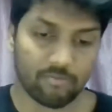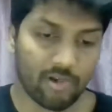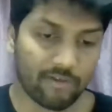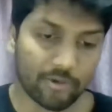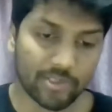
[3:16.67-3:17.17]

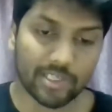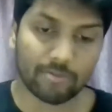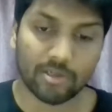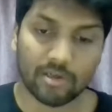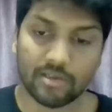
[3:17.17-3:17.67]
Of course, there
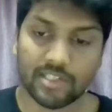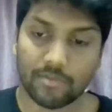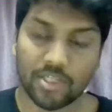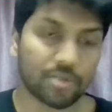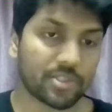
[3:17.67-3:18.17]
were some
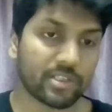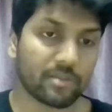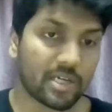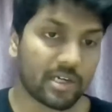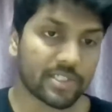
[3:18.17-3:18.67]
issues in the
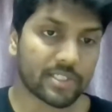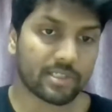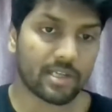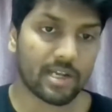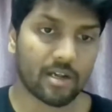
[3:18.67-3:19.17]
past
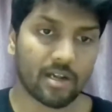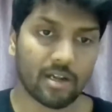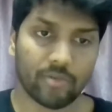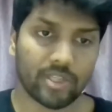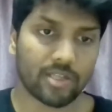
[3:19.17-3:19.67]

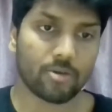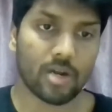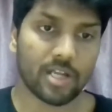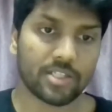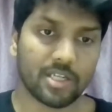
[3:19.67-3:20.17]
with the
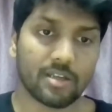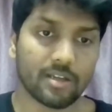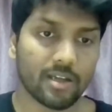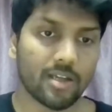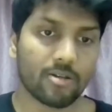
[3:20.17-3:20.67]

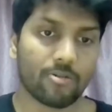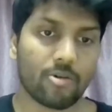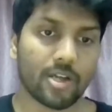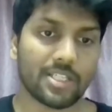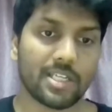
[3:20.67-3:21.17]

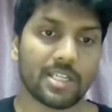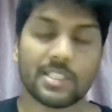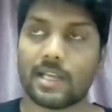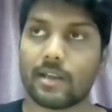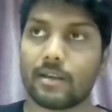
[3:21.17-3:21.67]
OIGs,
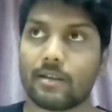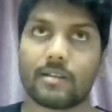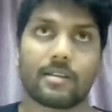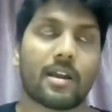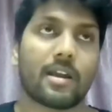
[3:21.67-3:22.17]
and
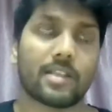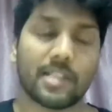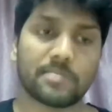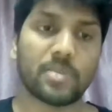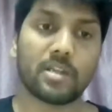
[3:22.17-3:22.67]
it
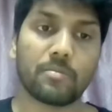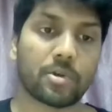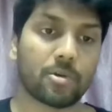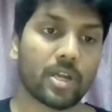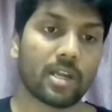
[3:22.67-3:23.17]
has been
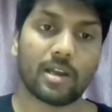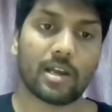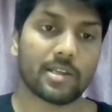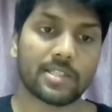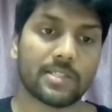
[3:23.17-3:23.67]
improving
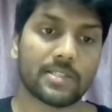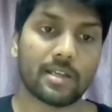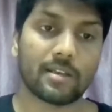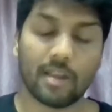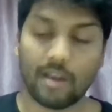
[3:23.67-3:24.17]
since
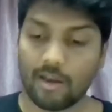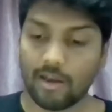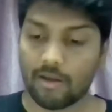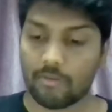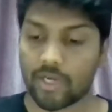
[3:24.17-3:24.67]
then.
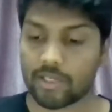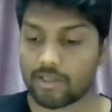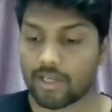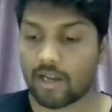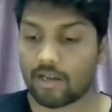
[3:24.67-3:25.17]
But
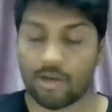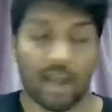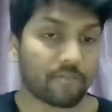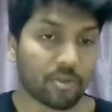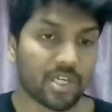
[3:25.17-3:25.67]
yeah, you
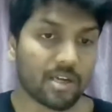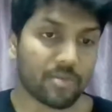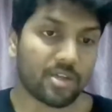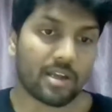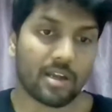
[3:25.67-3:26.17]
have to be
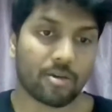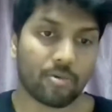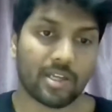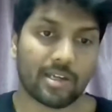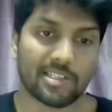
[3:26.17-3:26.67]
communicative
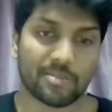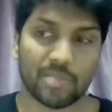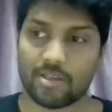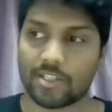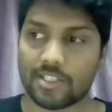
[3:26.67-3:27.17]
with the guilds
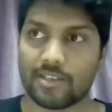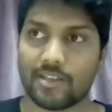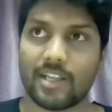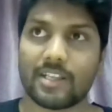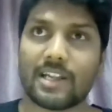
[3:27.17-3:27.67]
because
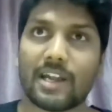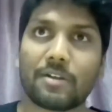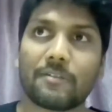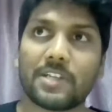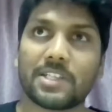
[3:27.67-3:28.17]
it kind
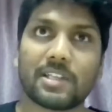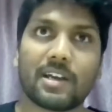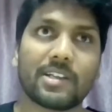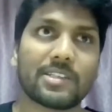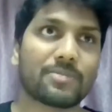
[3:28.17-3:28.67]
of
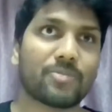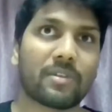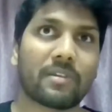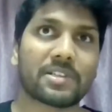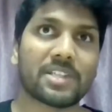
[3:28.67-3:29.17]
decides
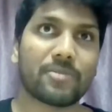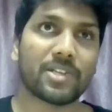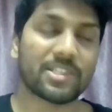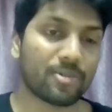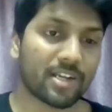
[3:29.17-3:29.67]
whether someone
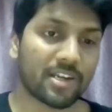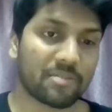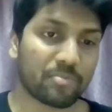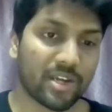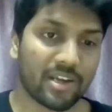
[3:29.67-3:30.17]
is going to get
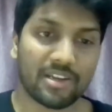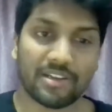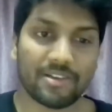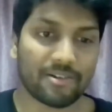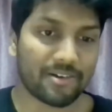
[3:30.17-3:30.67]

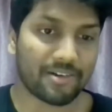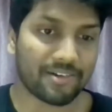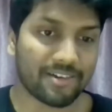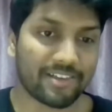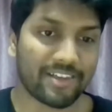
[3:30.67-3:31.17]
paid
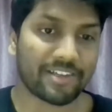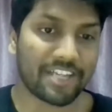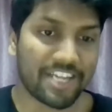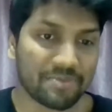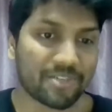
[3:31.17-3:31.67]
or their
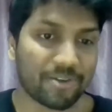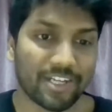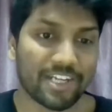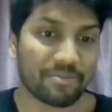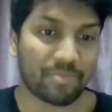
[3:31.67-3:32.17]
teams are going
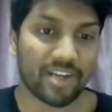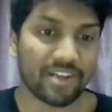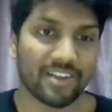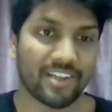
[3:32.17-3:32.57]
to get paid.